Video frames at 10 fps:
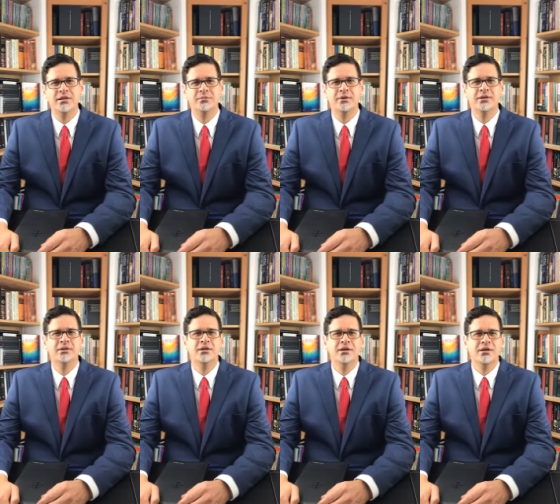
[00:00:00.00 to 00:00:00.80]
even
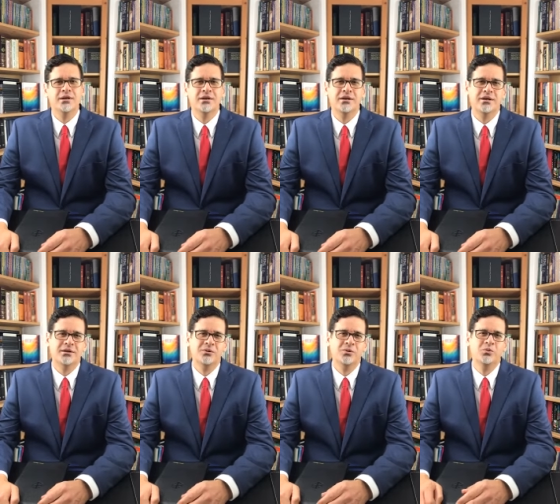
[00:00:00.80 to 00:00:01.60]
uh,
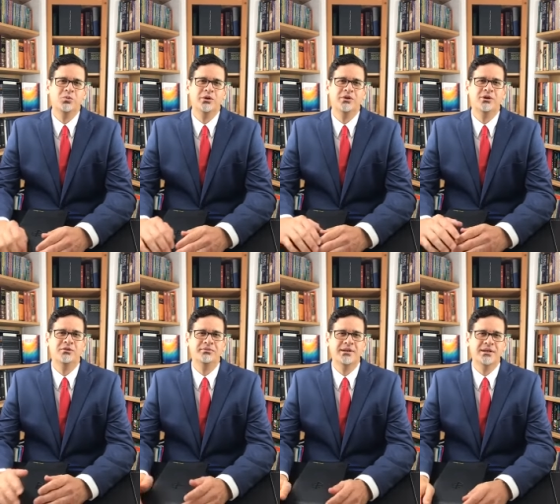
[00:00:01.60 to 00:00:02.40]
with all
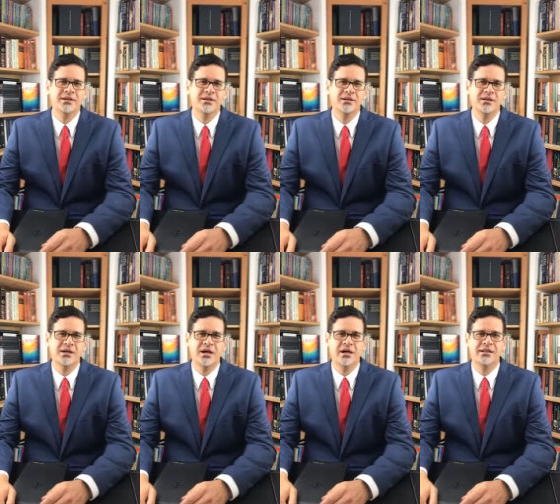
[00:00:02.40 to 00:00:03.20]
of the
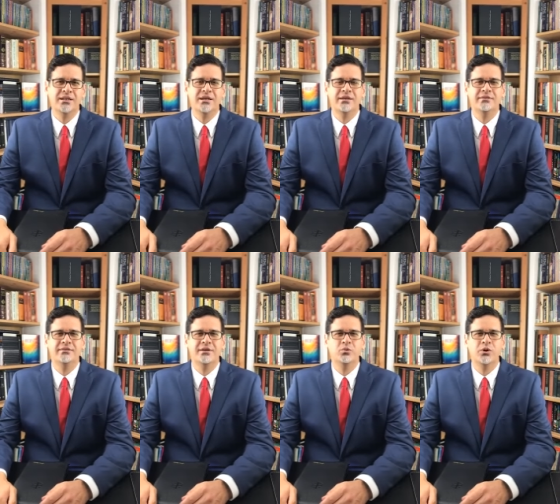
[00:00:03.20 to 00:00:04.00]
guidelines
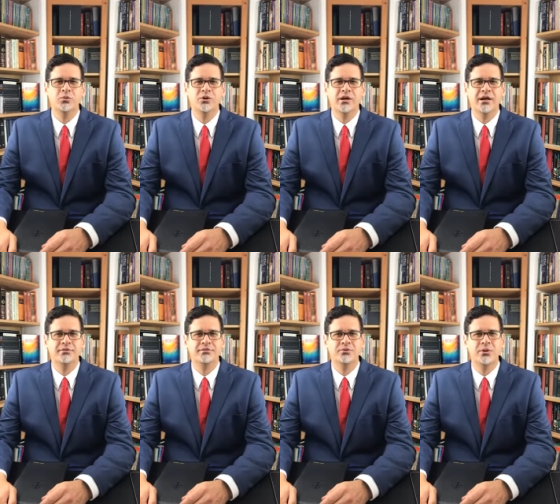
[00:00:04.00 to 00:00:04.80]
that we will have
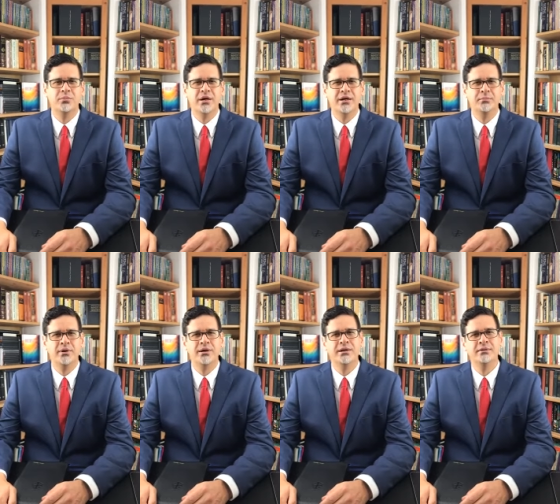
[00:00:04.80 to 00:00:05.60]
to abide
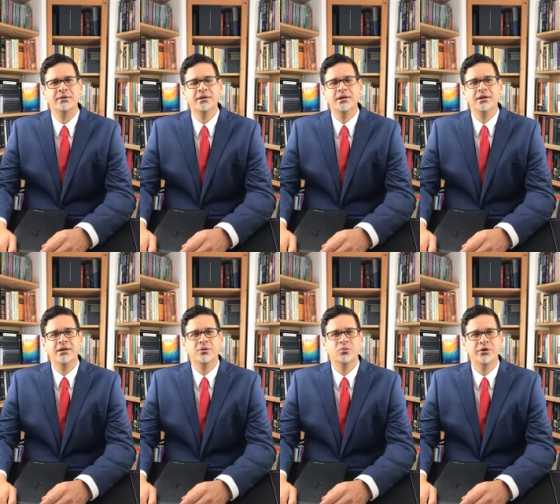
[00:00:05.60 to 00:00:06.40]
by.
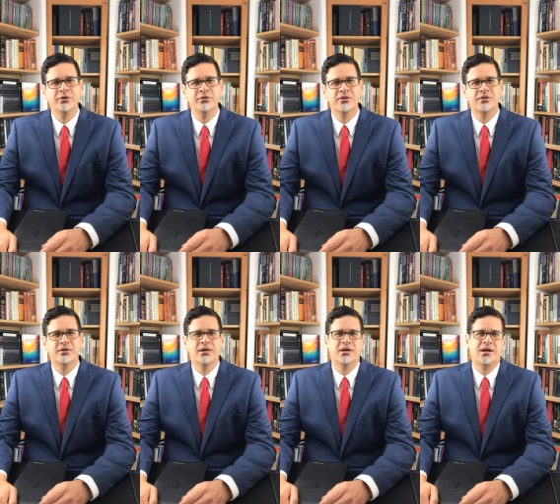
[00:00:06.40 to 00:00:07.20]
We don't
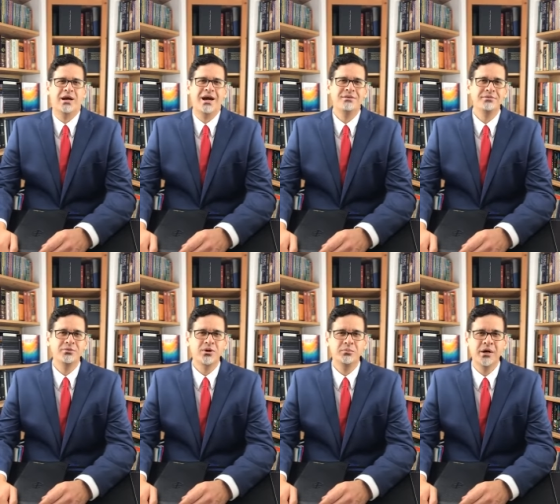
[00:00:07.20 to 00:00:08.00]
have
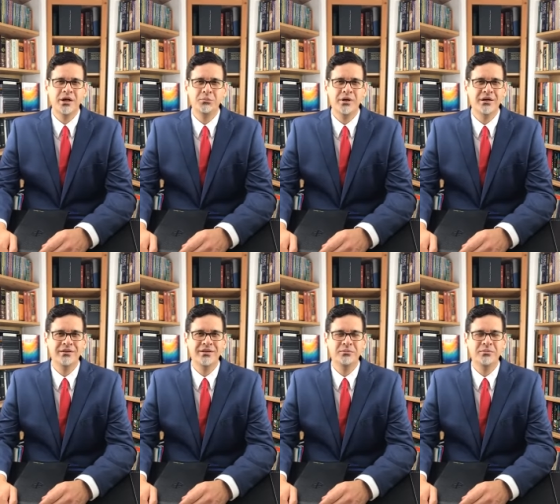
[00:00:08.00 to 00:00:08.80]
to abide by
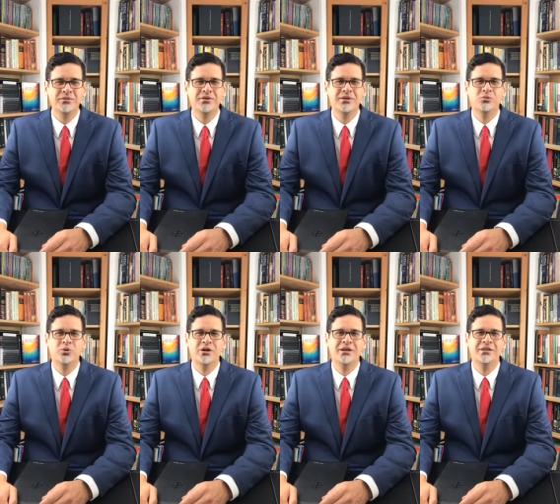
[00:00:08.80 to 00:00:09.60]
them.
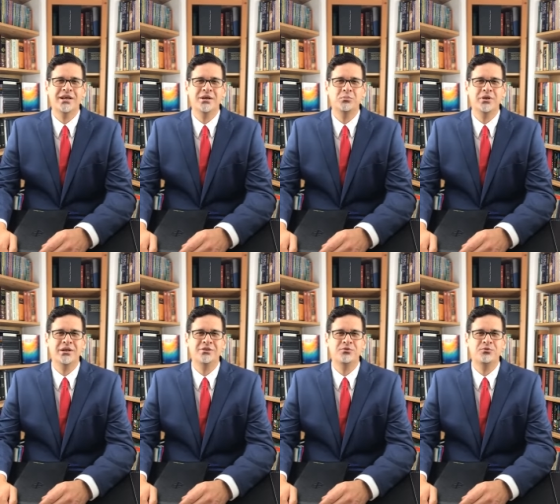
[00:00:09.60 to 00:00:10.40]
We are not
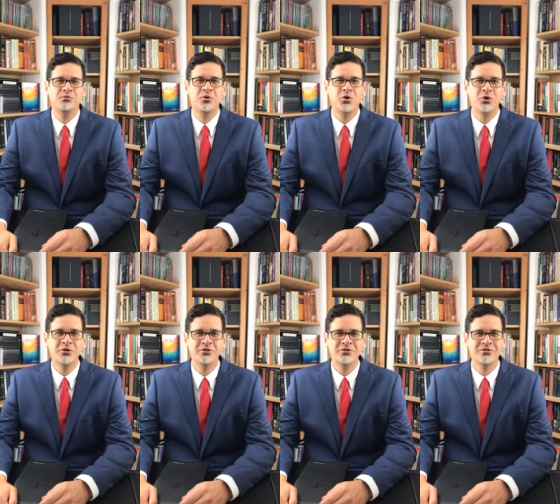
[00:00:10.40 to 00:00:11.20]
being
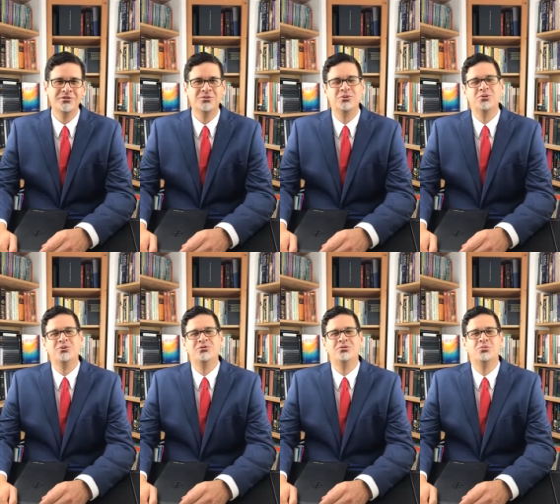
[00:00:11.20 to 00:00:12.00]
forced to do
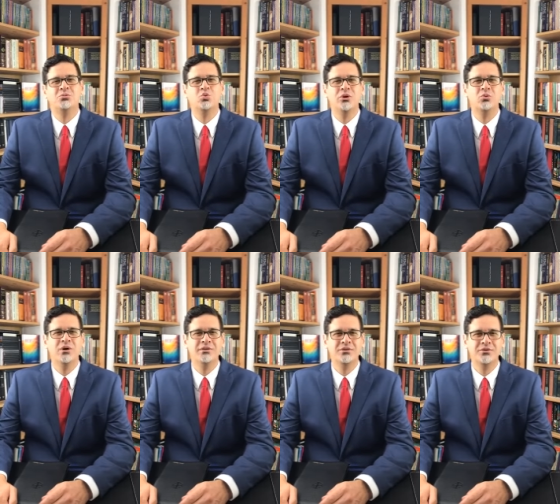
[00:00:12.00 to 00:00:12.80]
so. We
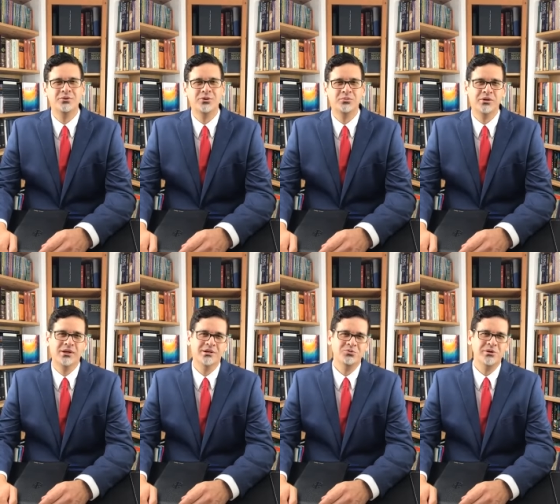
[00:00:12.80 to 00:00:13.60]
want to do it
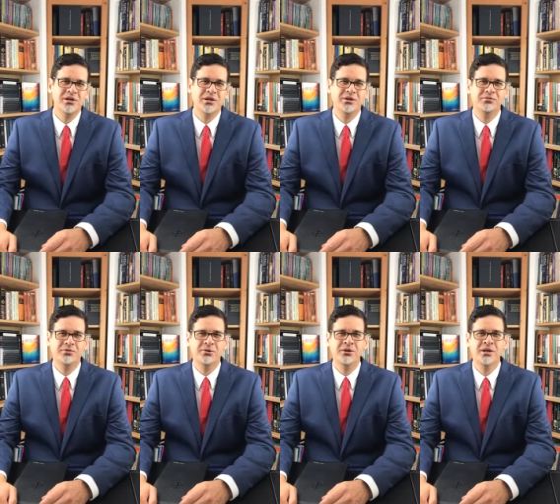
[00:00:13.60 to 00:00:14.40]
because we care
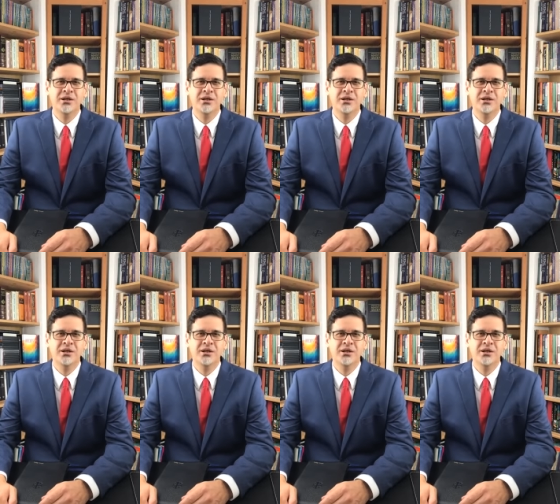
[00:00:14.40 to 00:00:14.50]
for